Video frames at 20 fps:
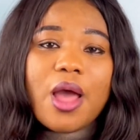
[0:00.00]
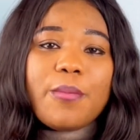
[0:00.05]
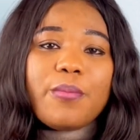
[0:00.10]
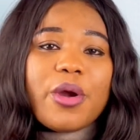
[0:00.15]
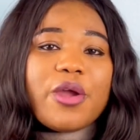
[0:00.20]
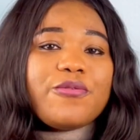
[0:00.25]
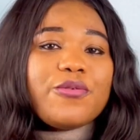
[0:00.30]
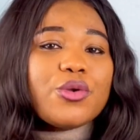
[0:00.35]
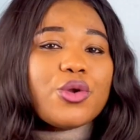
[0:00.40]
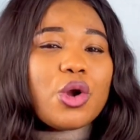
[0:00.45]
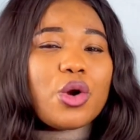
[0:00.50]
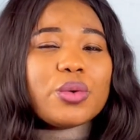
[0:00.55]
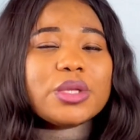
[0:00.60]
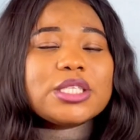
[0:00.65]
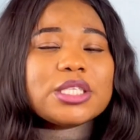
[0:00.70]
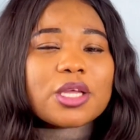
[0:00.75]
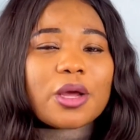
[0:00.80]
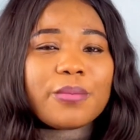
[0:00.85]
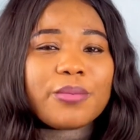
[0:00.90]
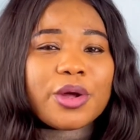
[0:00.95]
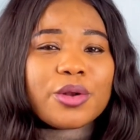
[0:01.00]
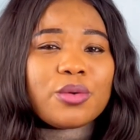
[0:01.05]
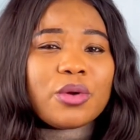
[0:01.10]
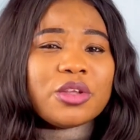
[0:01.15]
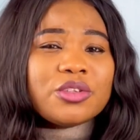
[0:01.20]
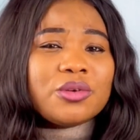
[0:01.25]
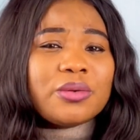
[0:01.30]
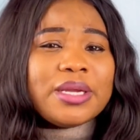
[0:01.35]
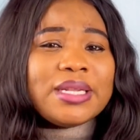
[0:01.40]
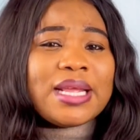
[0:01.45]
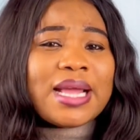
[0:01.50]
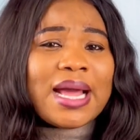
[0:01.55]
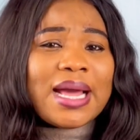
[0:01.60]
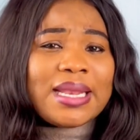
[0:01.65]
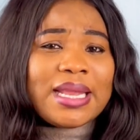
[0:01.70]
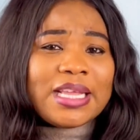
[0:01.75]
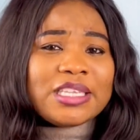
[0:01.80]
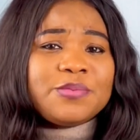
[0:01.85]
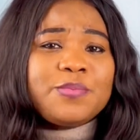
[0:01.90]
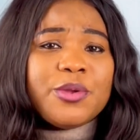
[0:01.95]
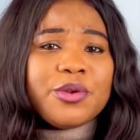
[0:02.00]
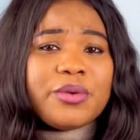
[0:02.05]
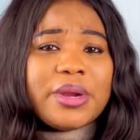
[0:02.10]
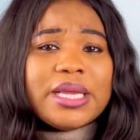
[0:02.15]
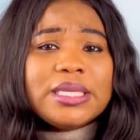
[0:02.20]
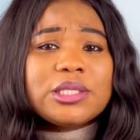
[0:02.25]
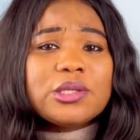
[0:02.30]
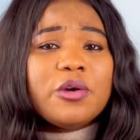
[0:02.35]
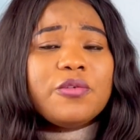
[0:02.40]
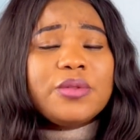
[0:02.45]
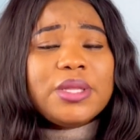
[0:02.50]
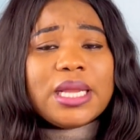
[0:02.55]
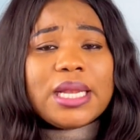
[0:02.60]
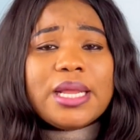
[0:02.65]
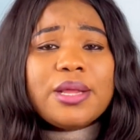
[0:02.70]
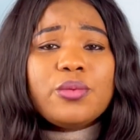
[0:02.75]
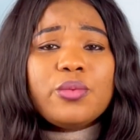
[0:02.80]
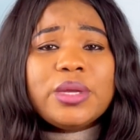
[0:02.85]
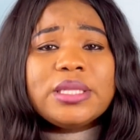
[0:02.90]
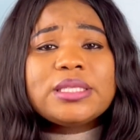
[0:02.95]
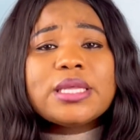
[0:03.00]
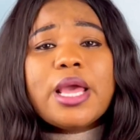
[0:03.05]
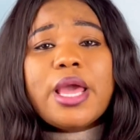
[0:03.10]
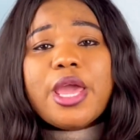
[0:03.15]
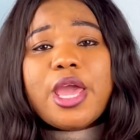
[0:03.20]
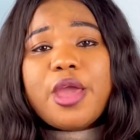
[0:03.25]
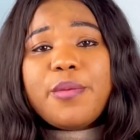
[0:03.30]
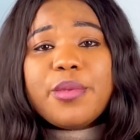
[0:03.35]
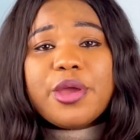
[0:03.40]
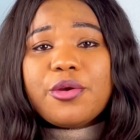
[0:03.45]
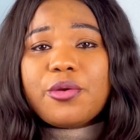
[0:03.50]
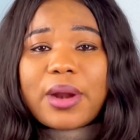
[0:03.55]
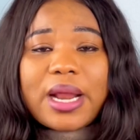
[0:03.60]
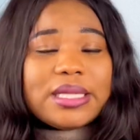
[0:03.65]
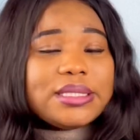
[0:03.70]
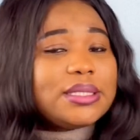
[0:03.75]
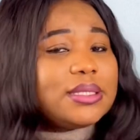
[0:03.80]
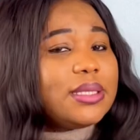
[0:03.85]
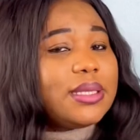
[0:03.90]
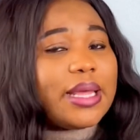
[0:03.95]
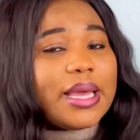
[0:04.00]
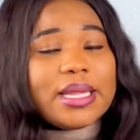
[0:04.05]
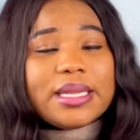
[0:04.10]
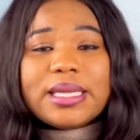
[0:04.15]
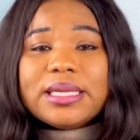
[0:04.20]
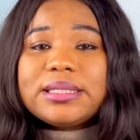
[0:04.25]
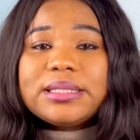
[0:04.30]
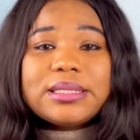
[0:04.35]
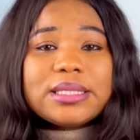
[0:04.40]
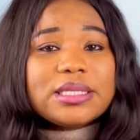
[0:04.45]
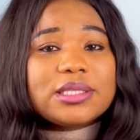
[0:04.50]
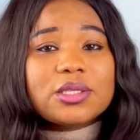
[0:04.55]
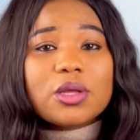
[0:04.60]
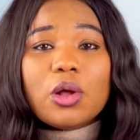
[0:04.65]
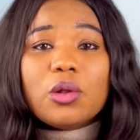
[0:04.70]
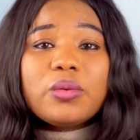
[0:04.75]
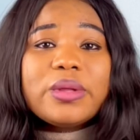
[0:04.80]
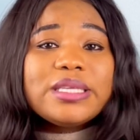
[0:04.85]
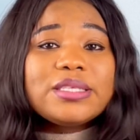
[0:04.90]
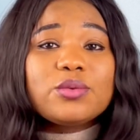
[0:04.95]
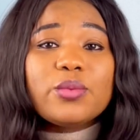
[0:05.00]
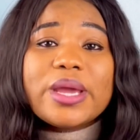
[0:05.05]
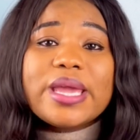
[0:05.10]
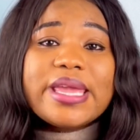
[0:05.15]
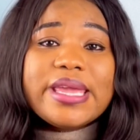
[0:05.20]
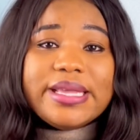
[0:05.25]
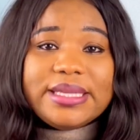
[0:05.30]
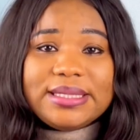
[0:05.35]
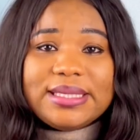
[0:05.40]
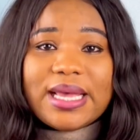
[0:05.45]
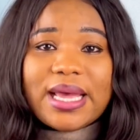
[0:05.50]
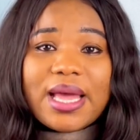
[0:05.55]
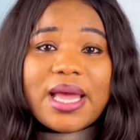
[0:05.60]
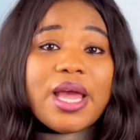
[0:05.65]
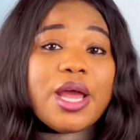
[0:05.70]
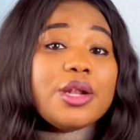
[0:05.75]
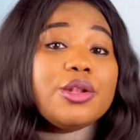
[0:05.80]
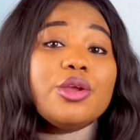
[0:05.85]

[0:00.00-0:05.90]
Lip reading: But if you go with somebody who has already had experience of dealing with immigrants, then it's always way easier.